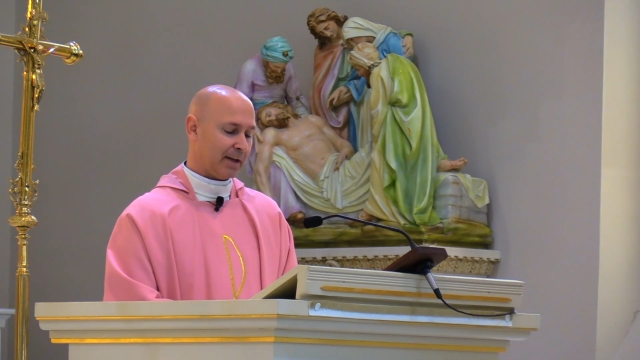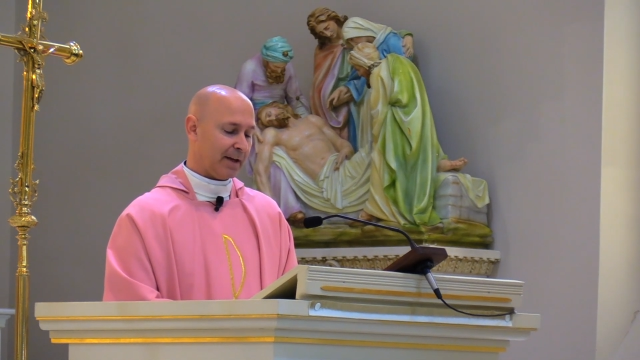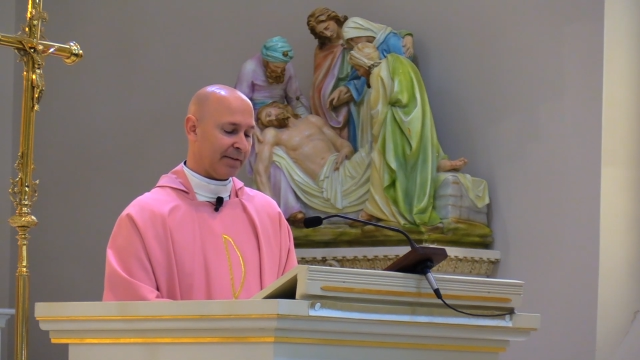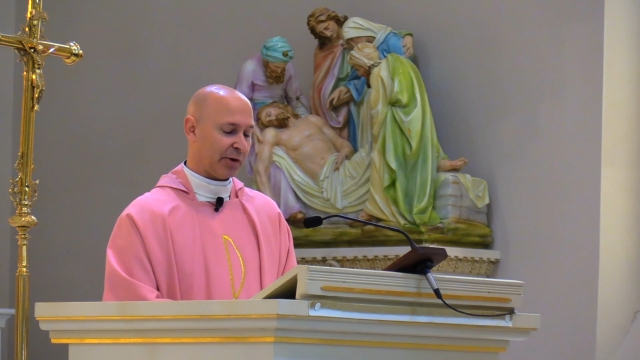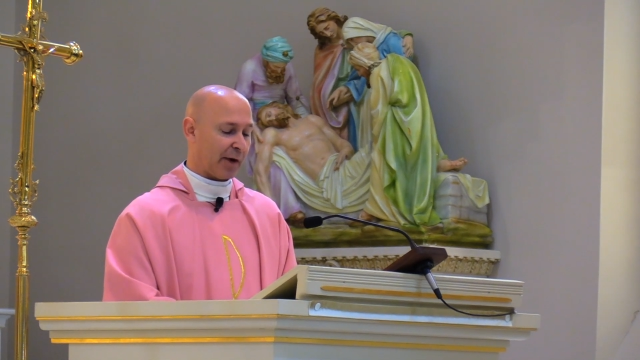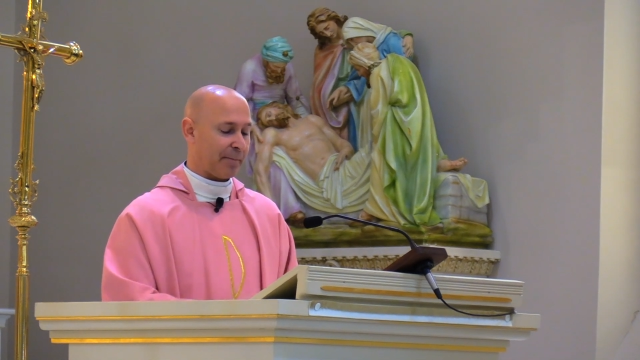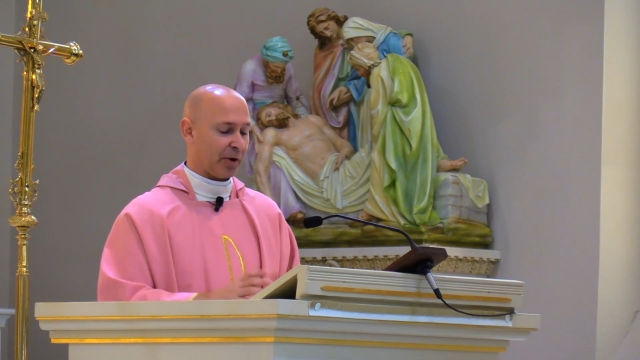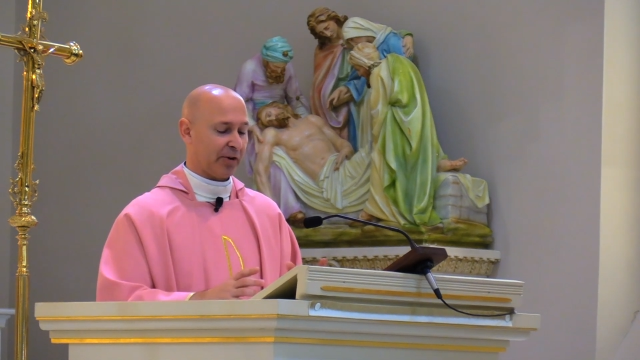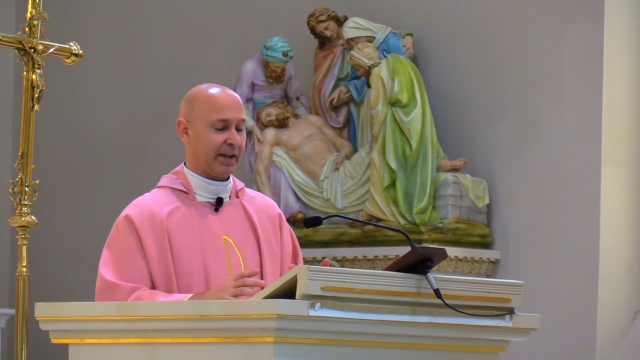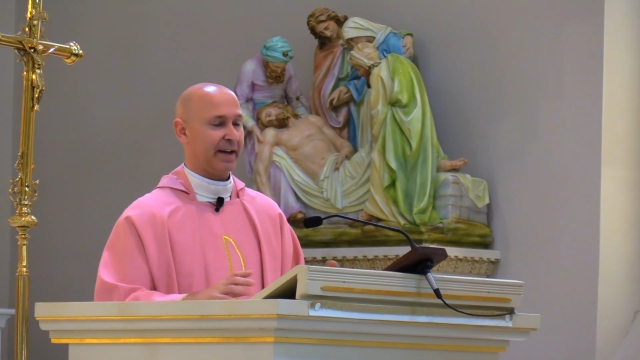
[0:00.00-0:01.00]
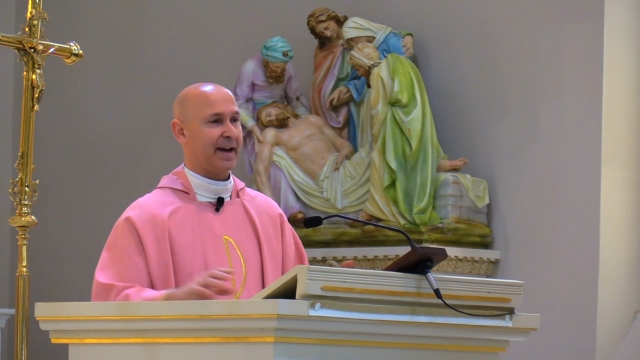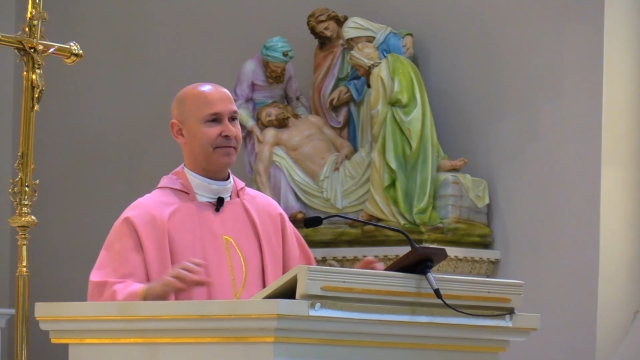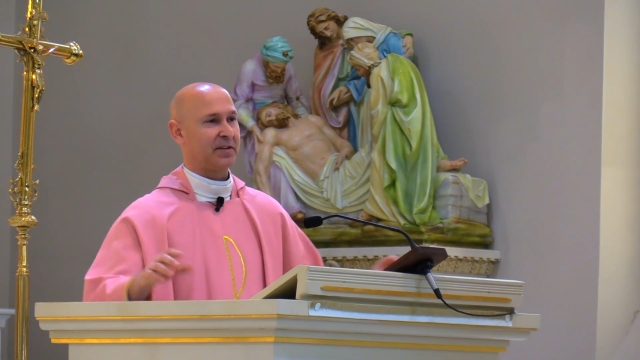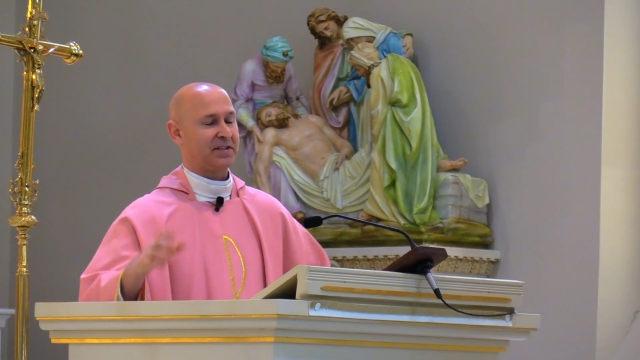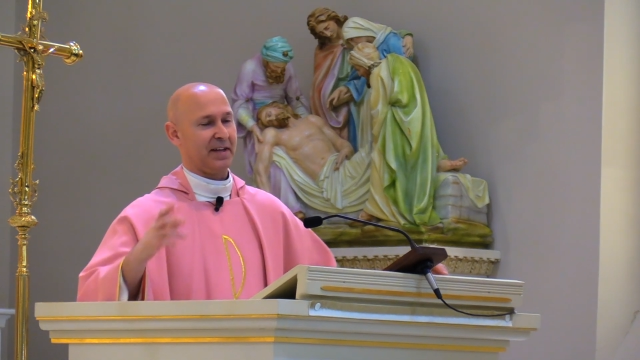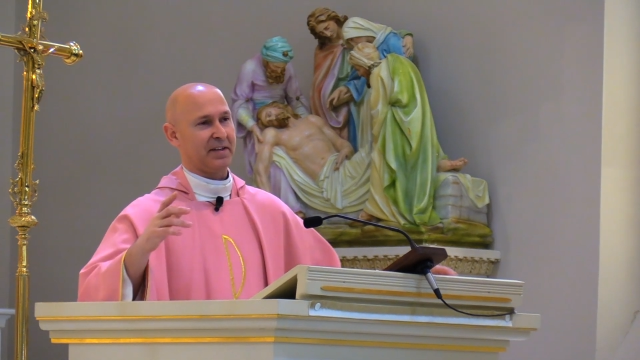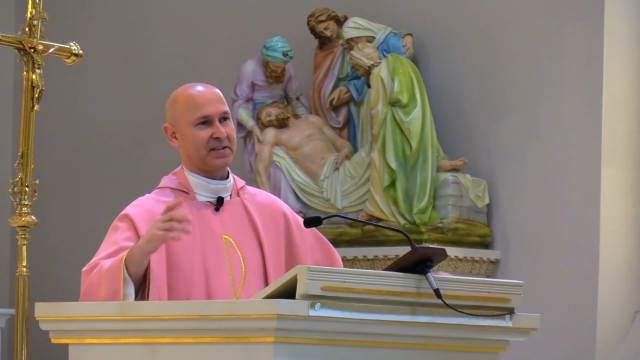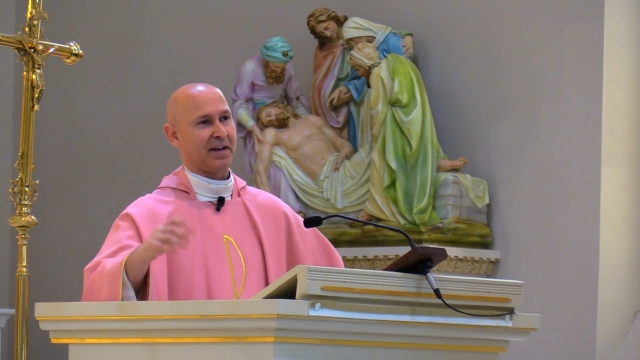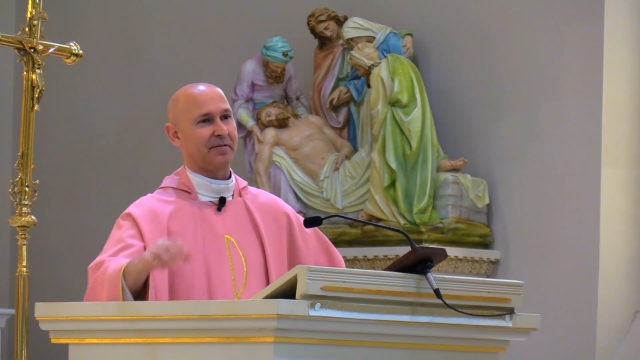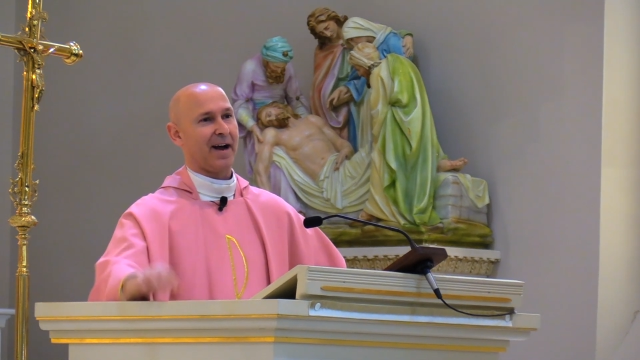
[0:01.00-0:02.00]
If you're up early enough to see the
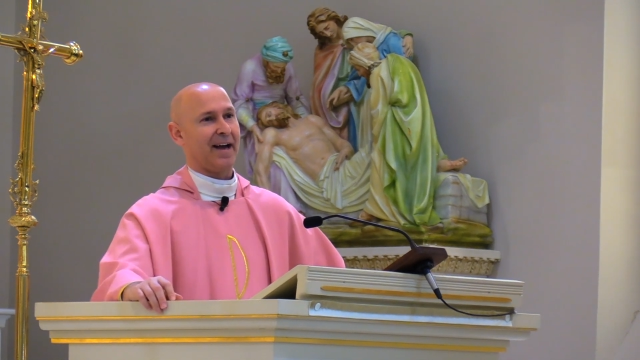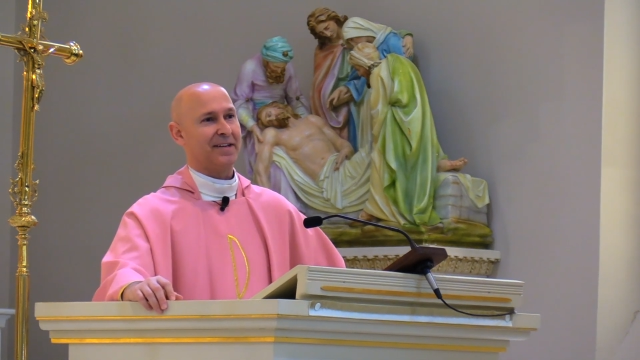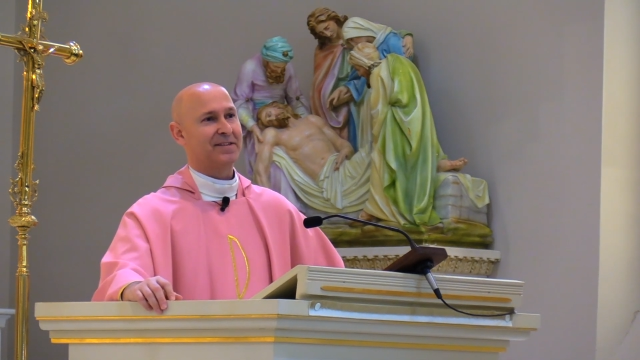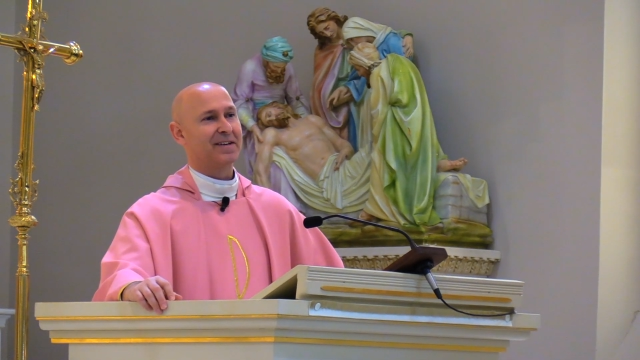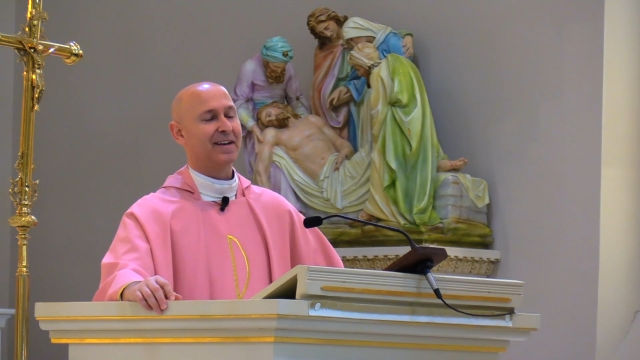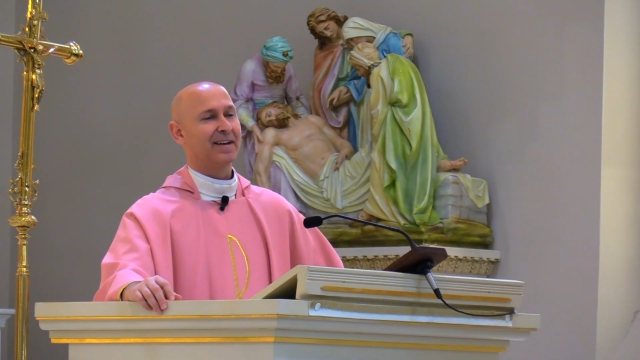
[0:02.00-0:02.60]
sunrise,